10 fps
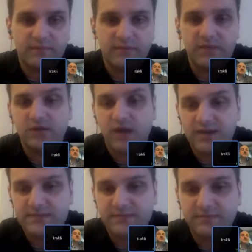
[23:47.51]
new
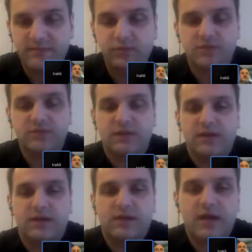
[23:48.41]
concept that we're
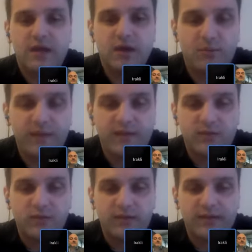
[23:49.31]
hoping
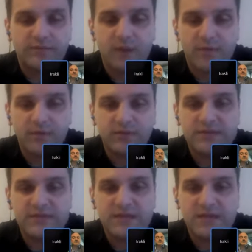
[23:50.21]
will get popularized.